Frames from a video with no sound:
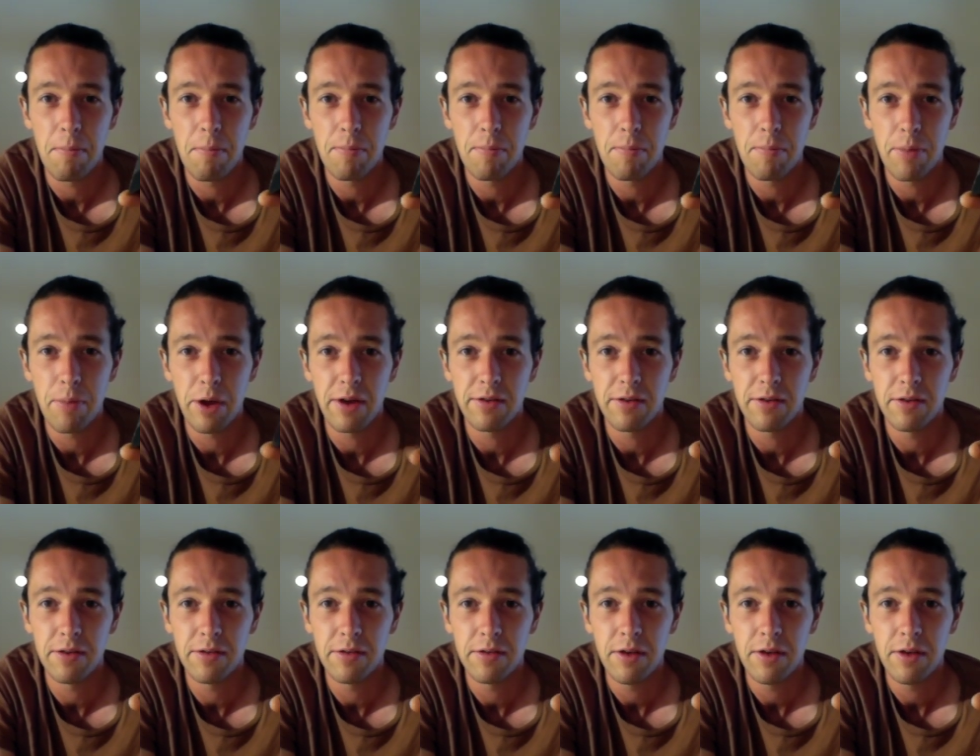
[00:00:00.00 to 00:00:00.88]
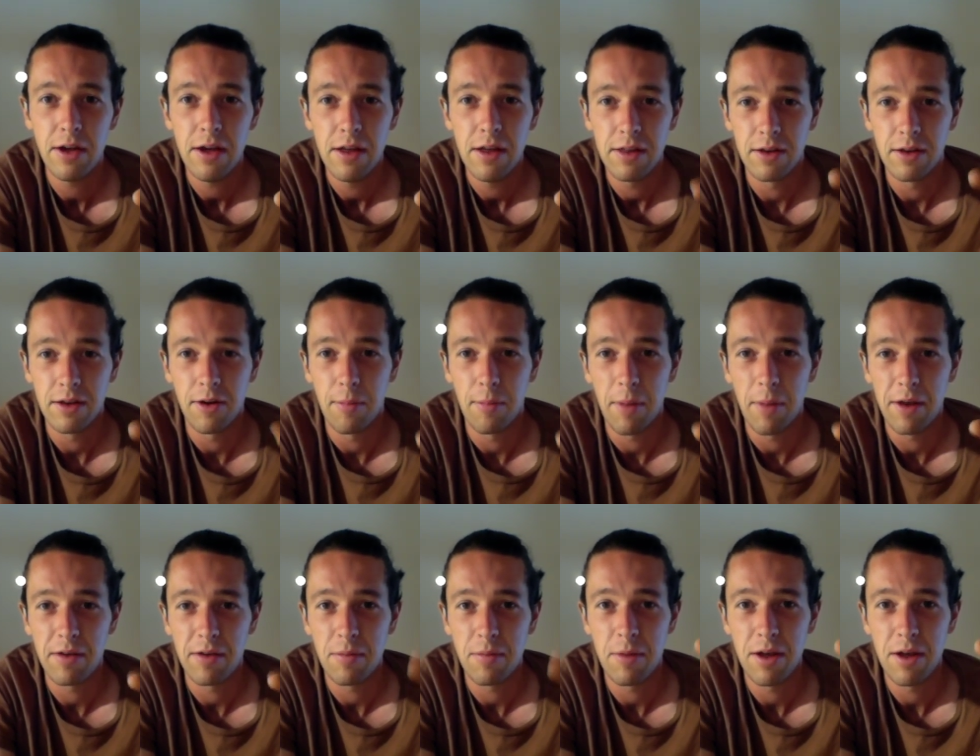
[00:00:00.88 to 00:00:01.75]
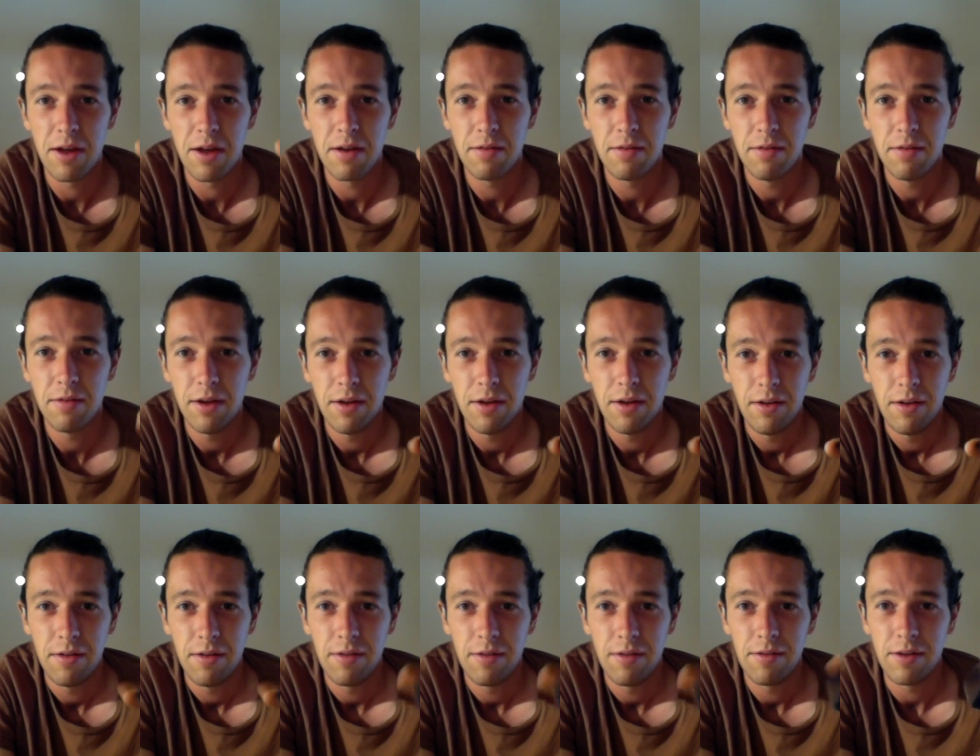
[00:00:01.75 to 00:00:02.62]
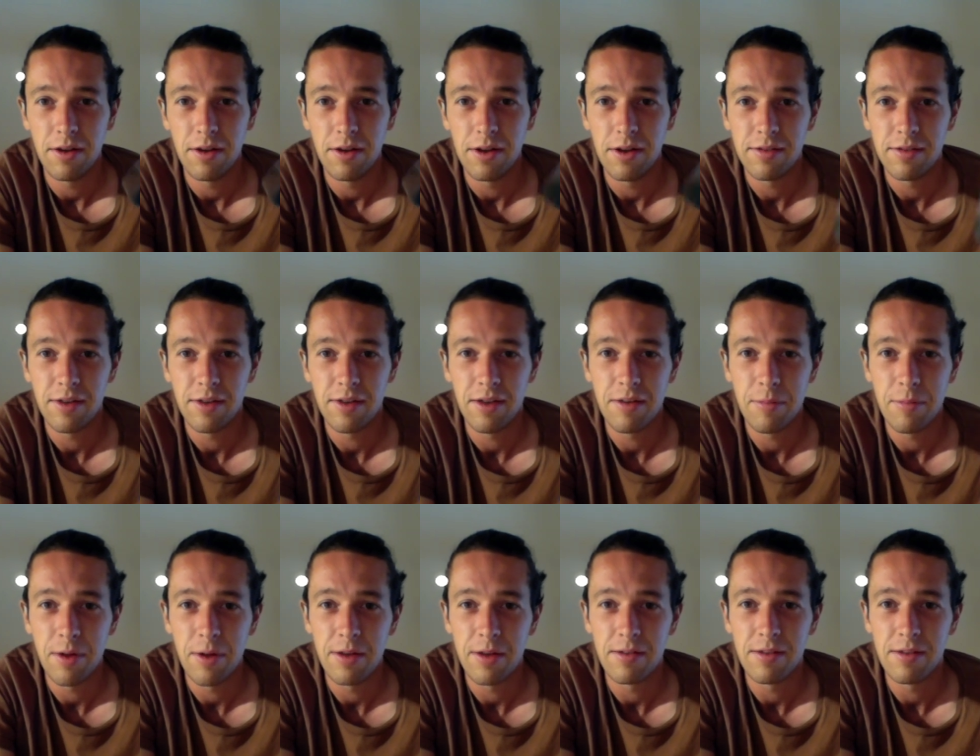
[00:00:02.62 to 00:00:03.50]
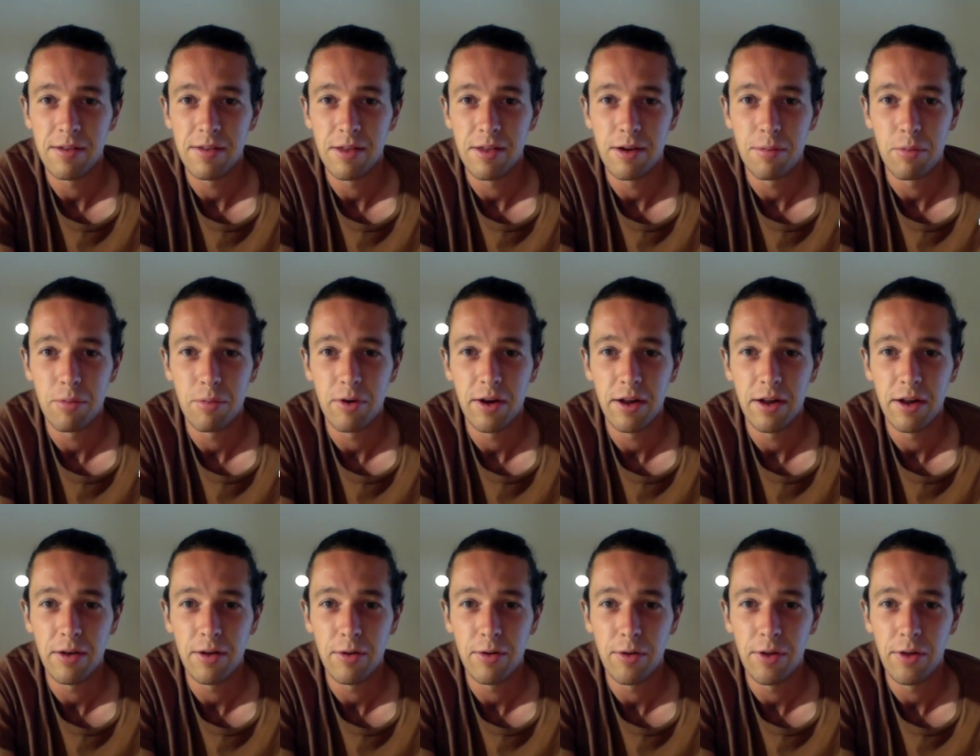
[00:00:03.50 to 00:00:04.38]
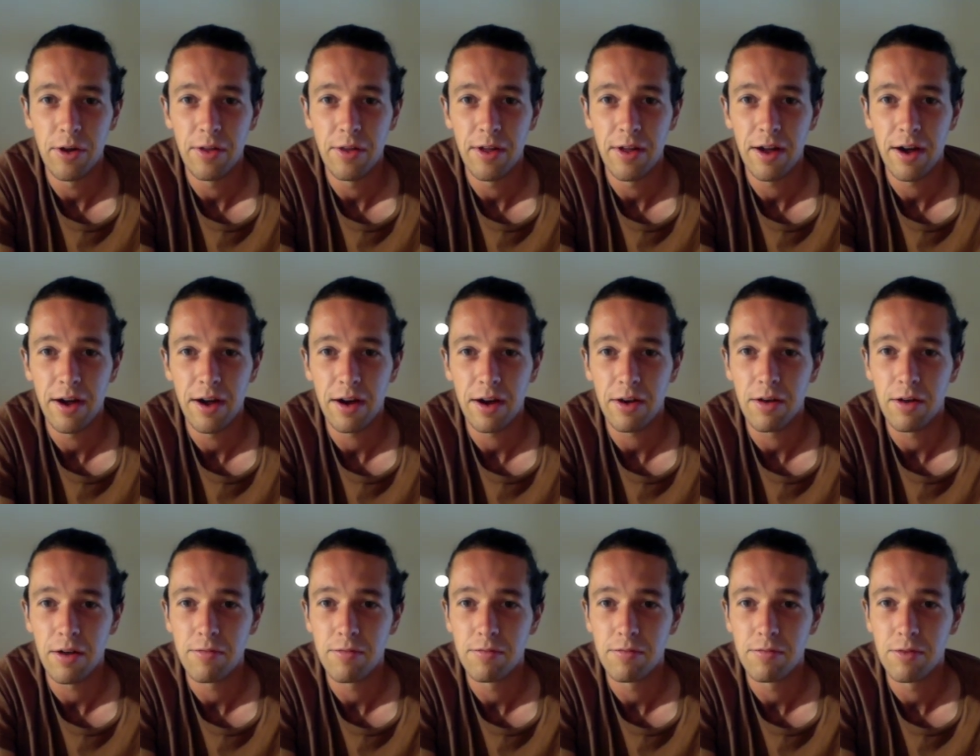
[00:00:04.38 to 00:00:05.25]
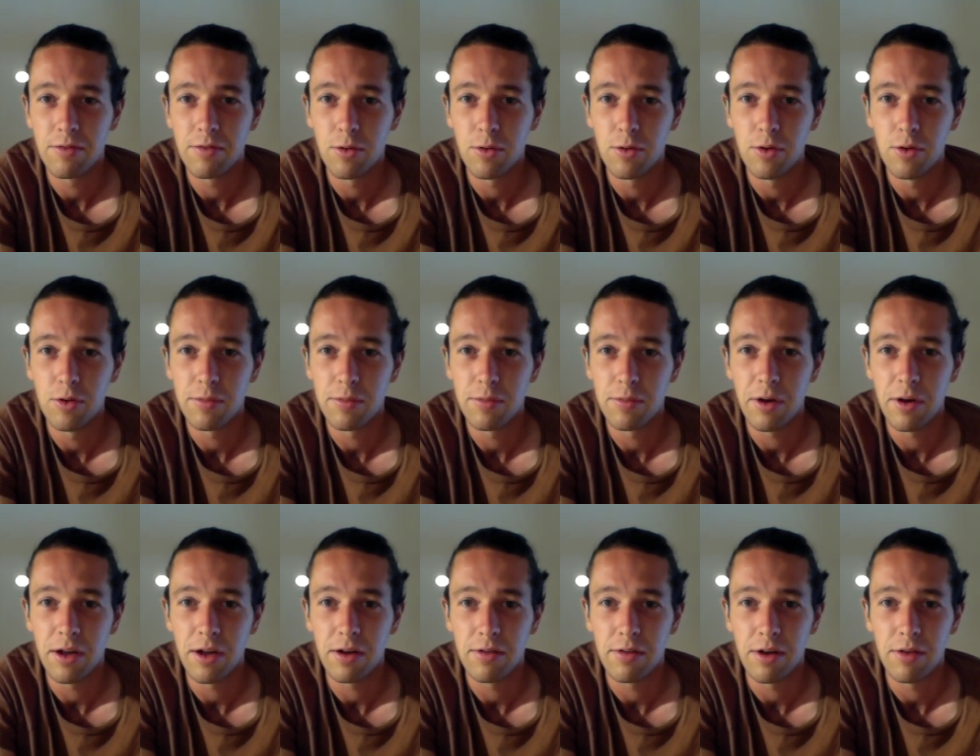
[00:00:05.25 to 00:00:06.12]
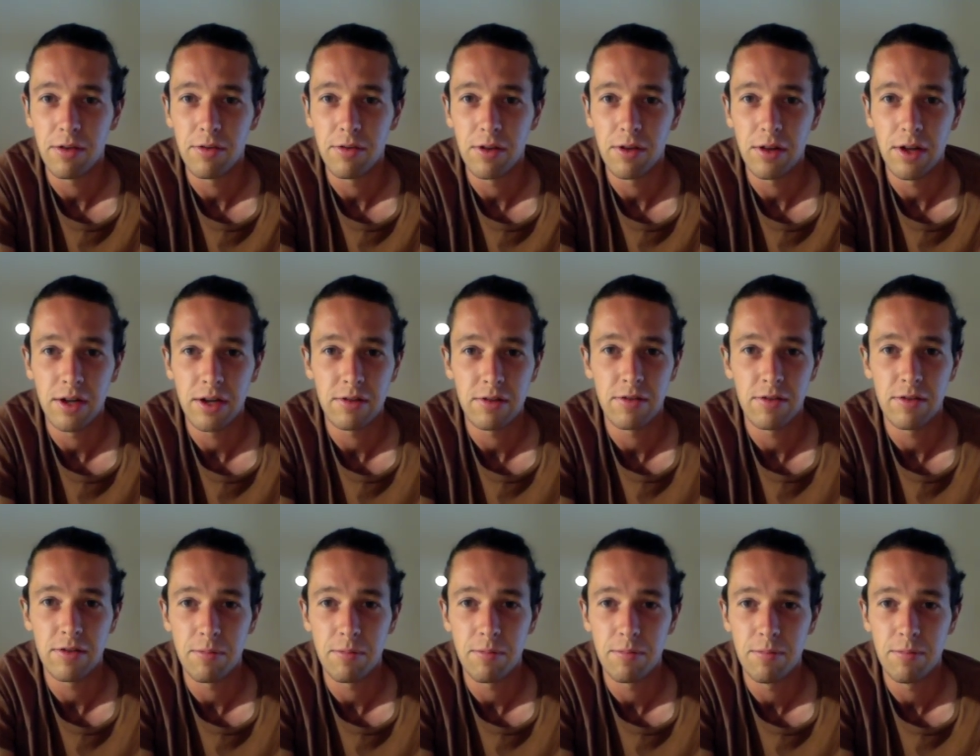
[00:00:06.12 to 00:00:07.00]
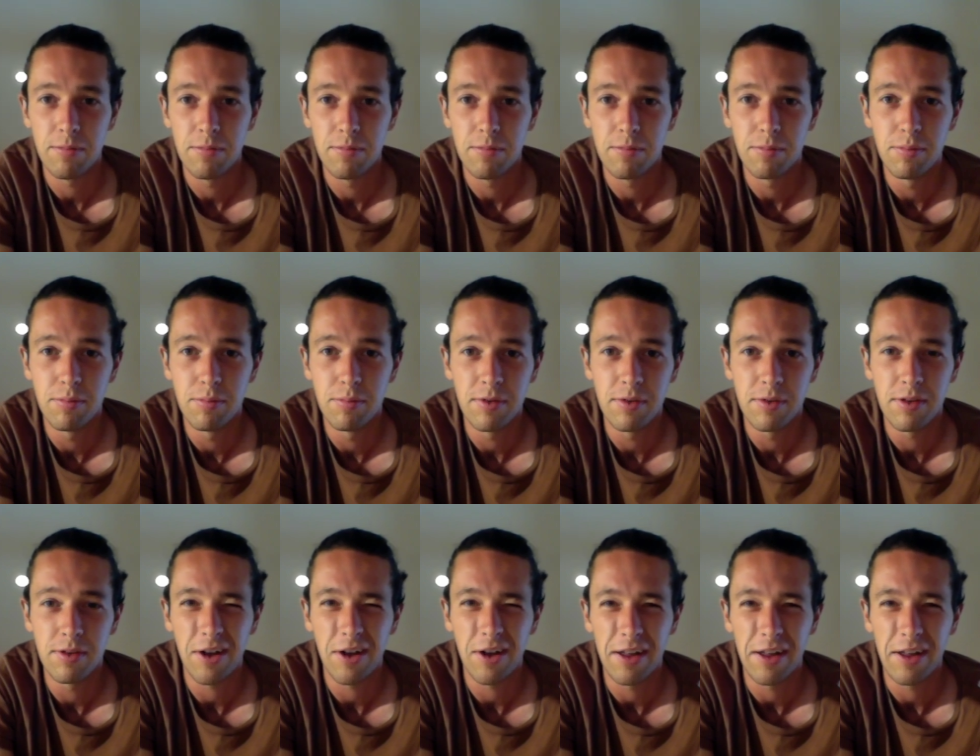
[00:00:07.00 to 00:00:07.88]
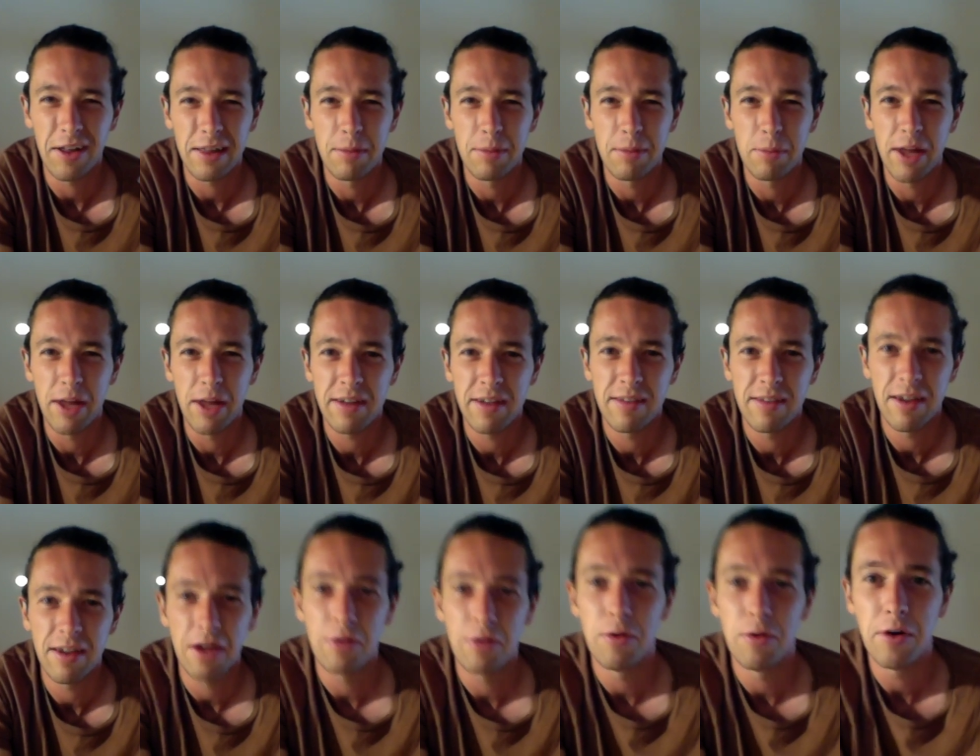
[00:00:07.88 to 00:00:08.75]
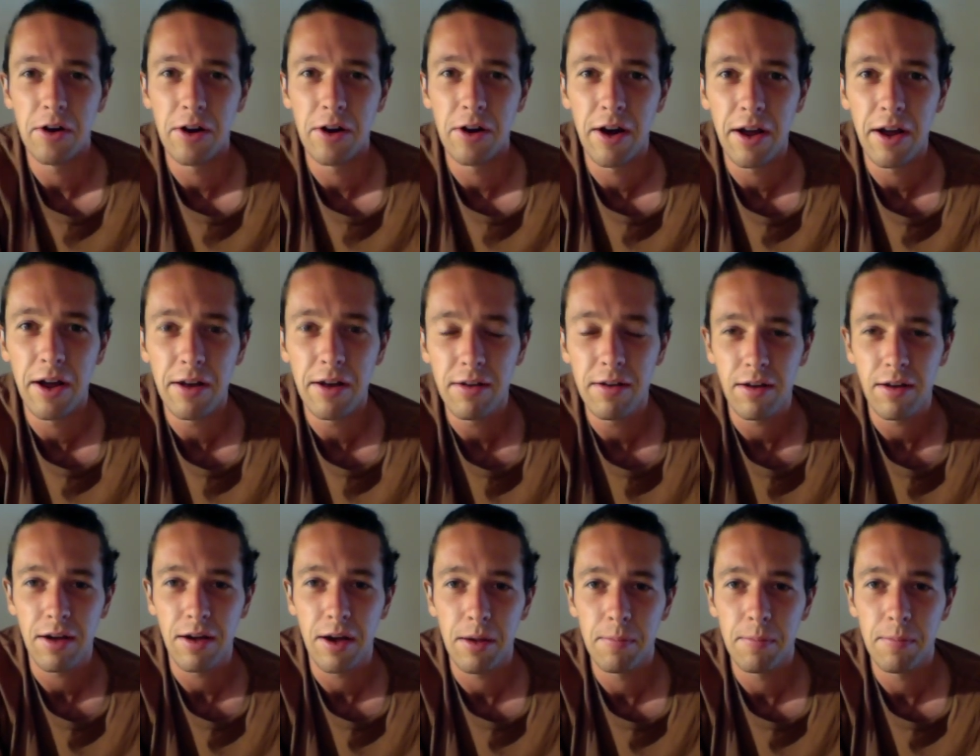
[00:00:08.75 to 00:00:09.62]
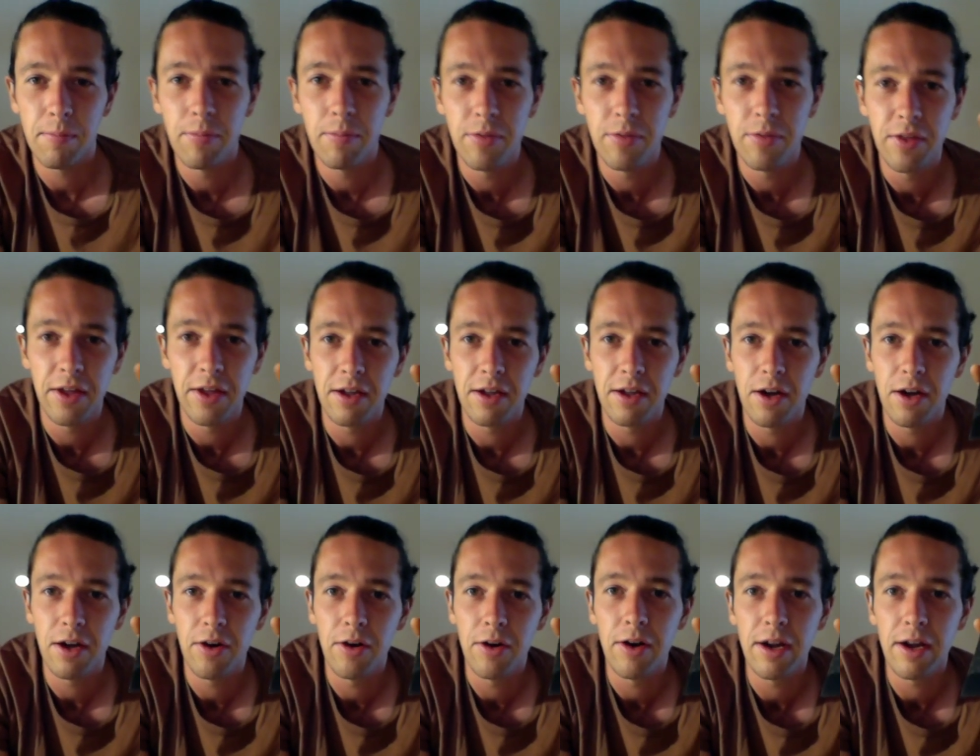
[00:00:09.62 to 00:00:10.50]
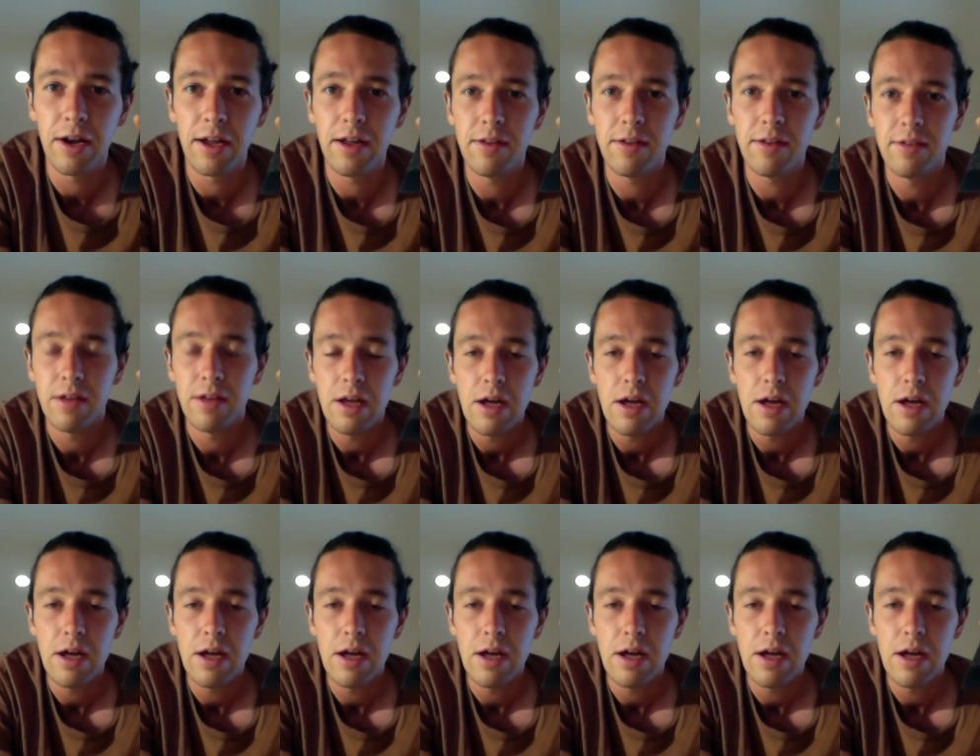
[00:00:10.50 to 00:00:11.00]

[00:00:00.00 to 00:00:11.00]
pieces. They're not meant to be, centerpieces that are pretty, although they are kind of cool. But I really like it's kind of like the Black Sun Orgonite thing going on, I guess.